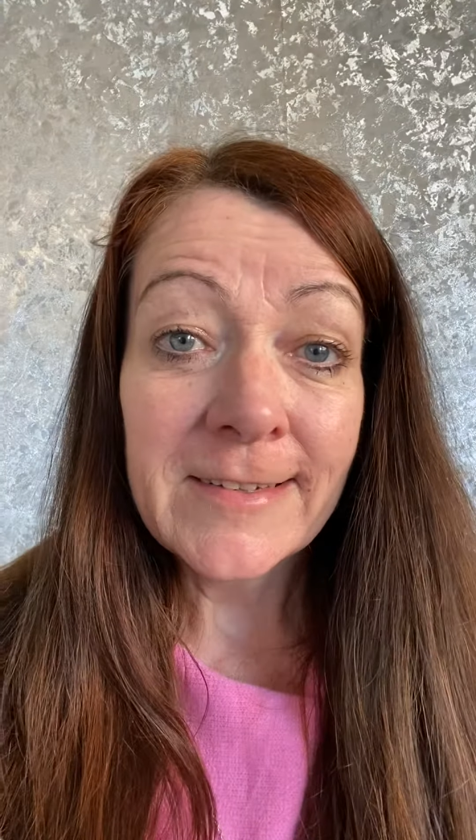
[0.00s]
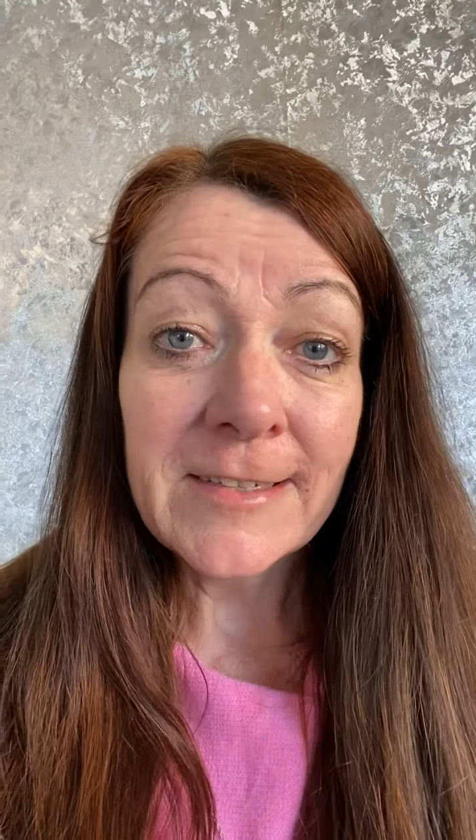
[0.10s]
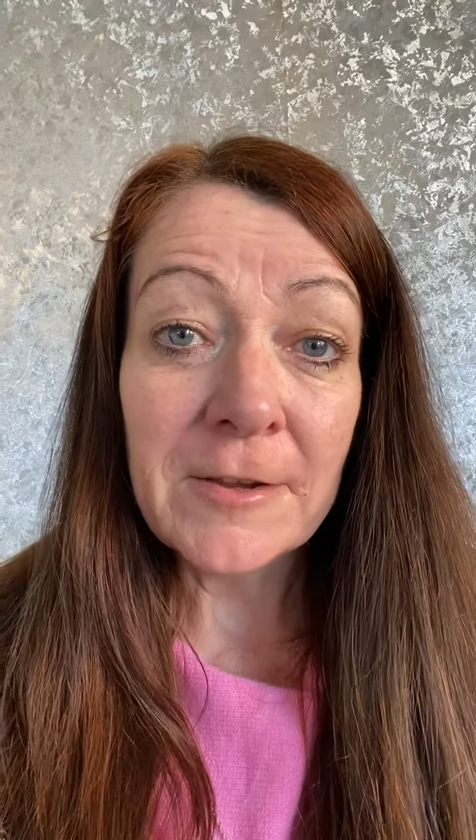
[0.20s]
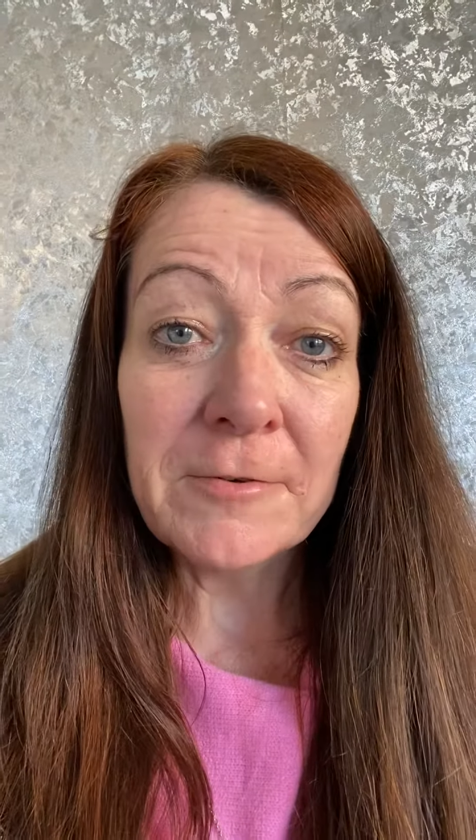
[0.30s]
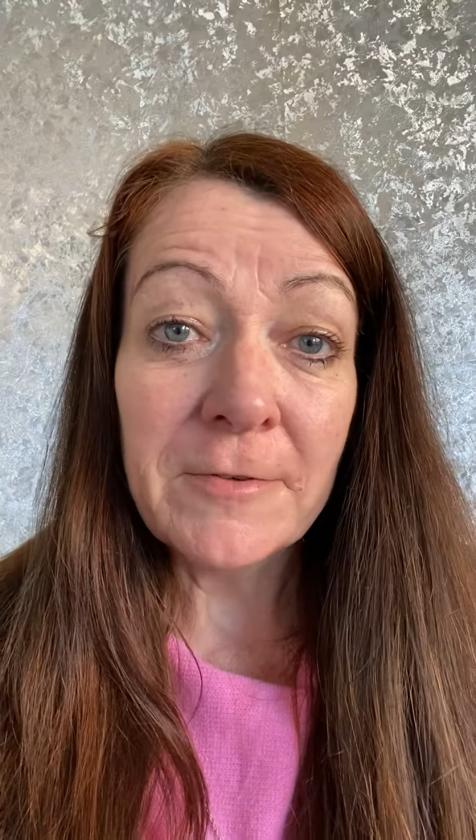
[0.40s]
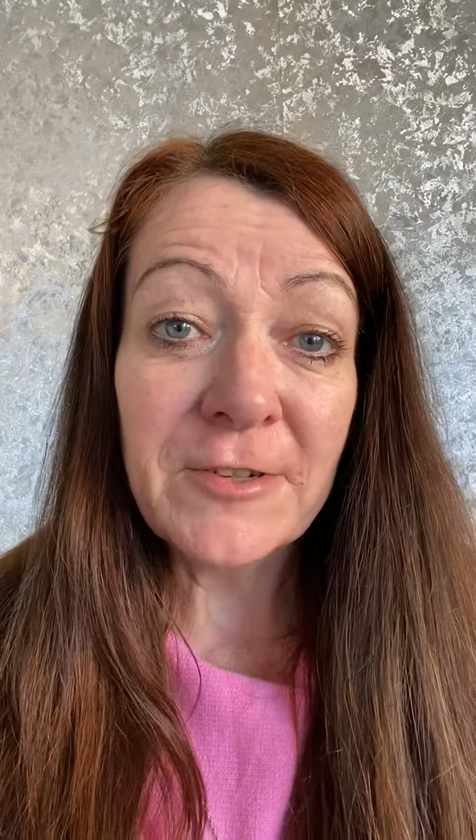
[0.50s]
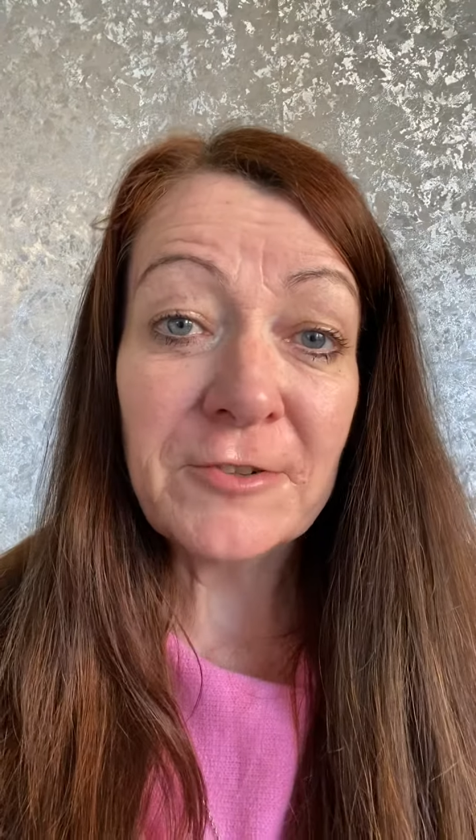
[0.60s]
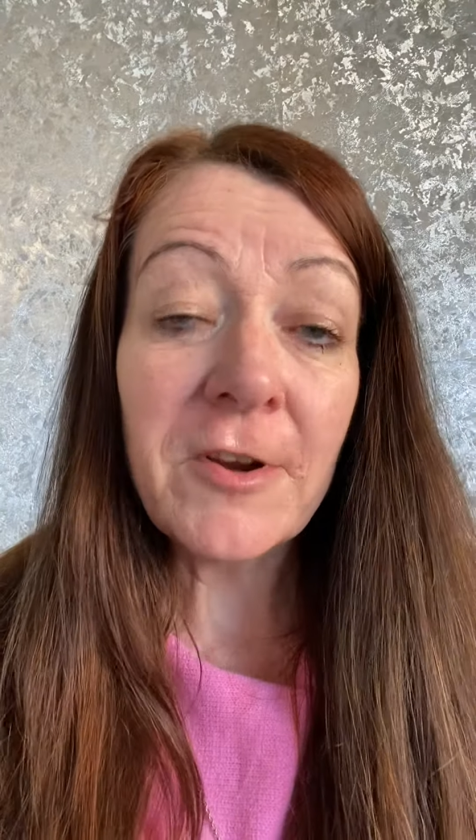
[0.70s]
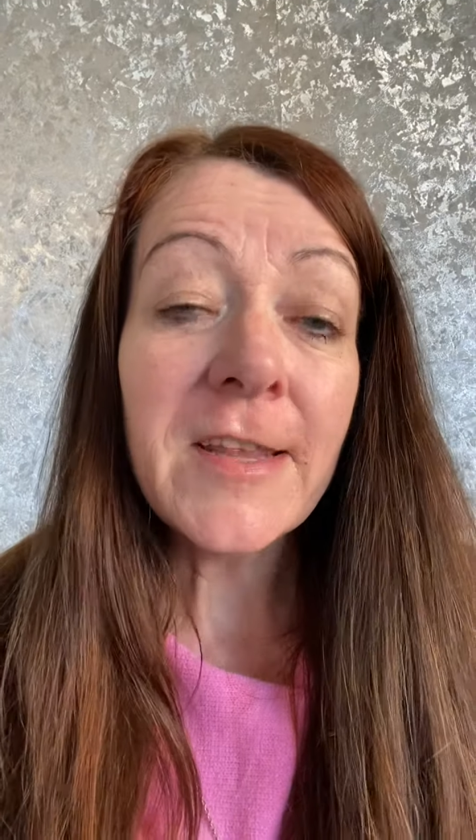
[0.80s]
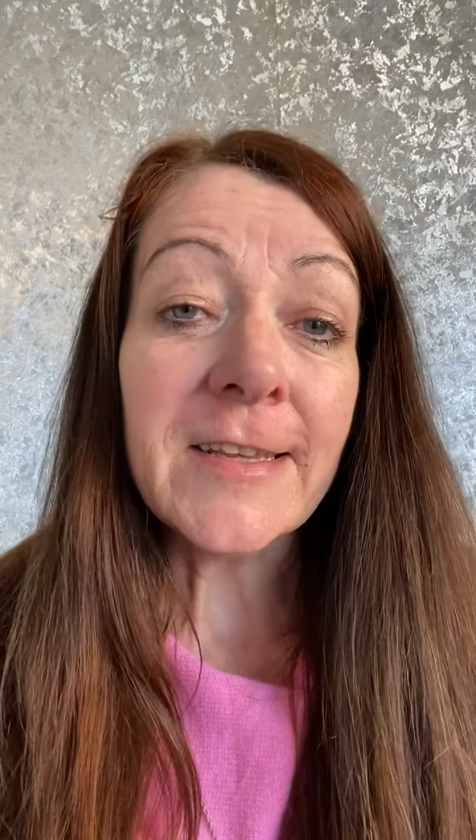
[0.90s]
So
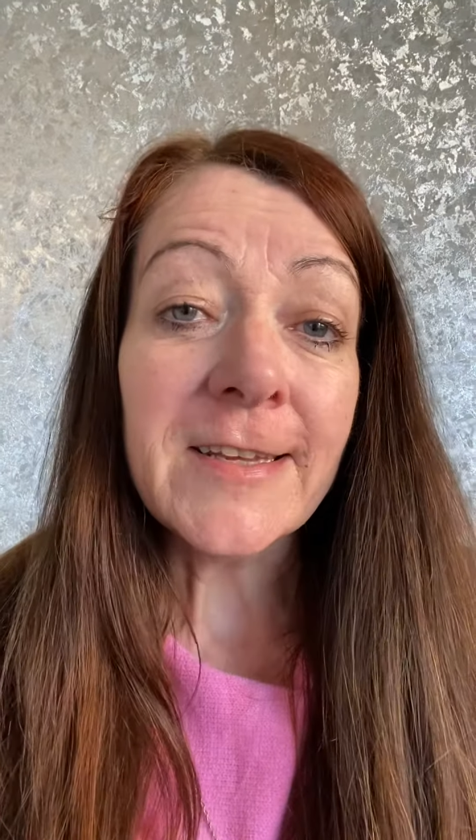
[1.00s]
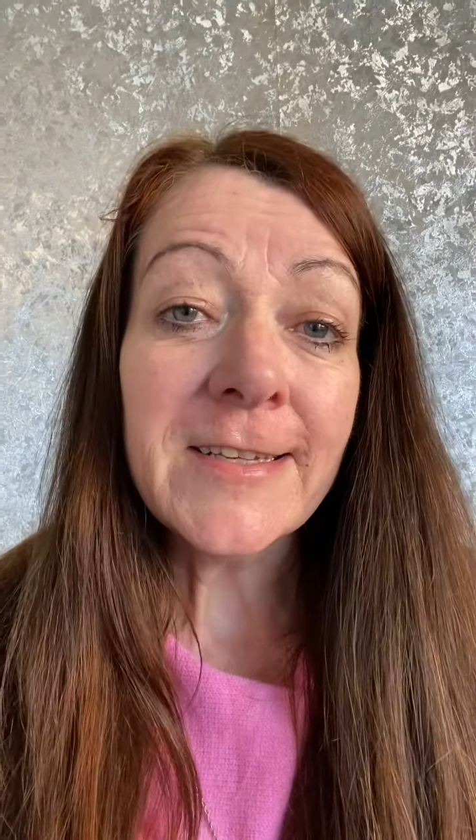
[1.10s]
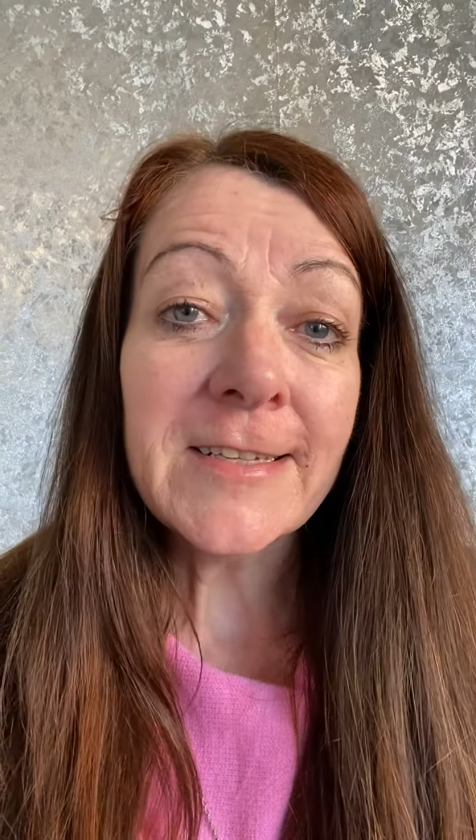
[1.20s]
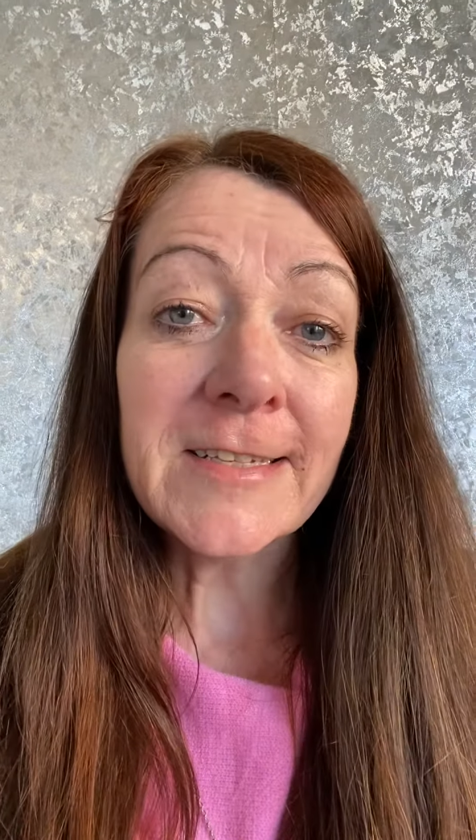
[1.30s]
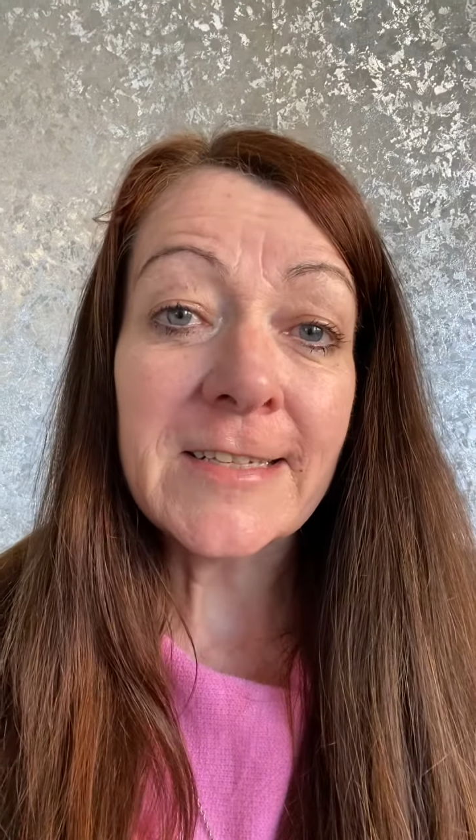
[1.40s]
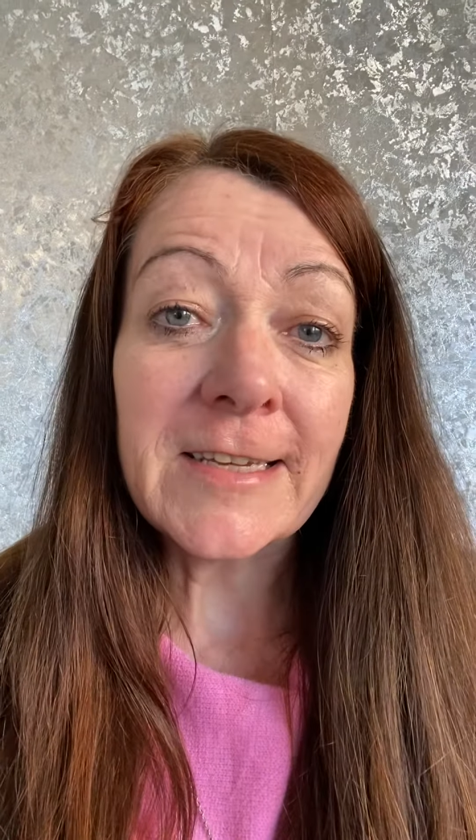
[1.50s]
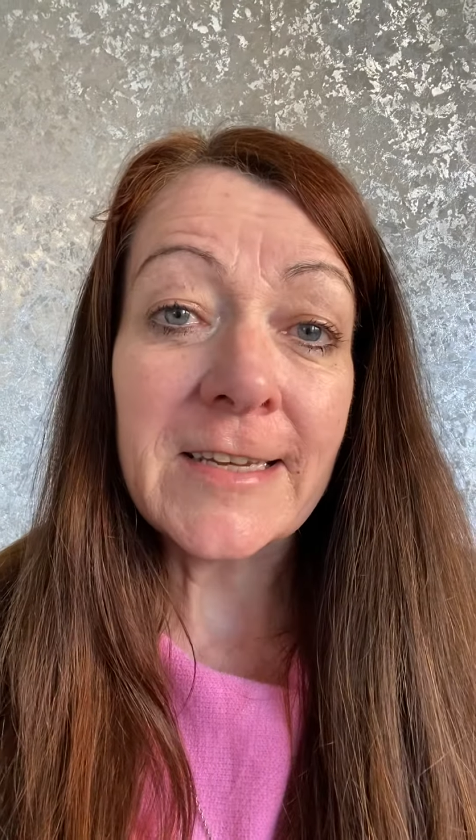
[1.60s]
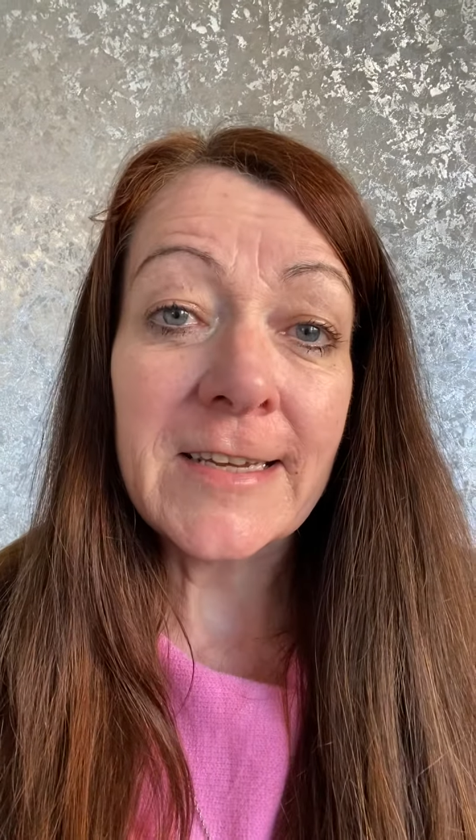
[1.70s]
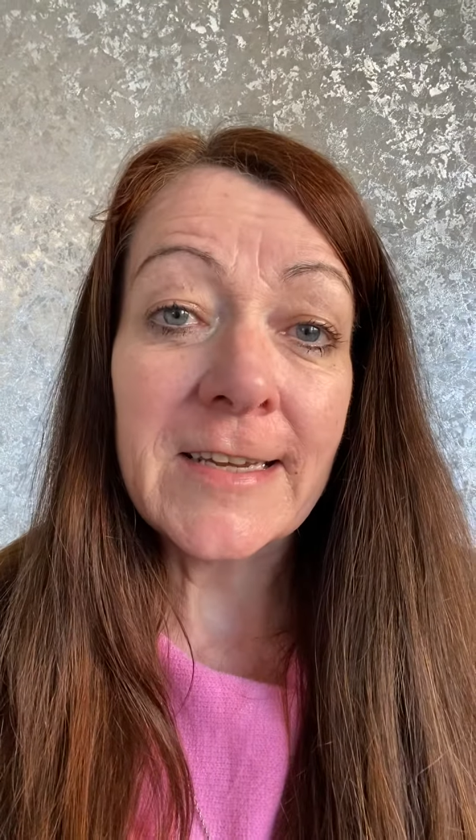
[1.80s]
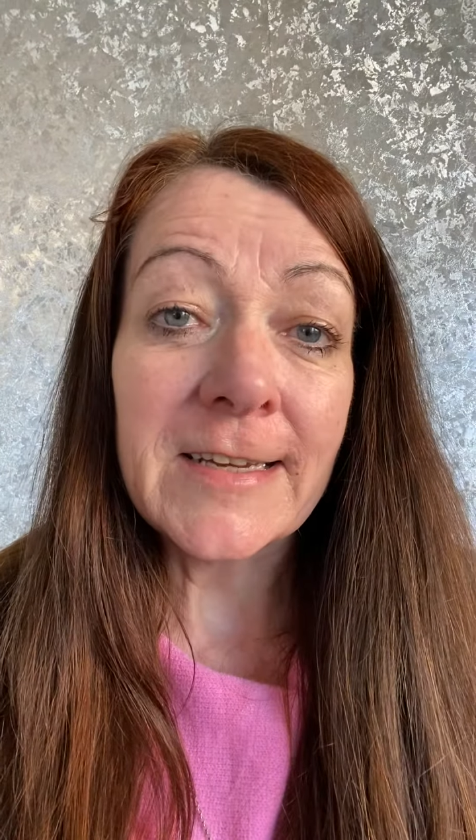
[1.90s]
try this and see,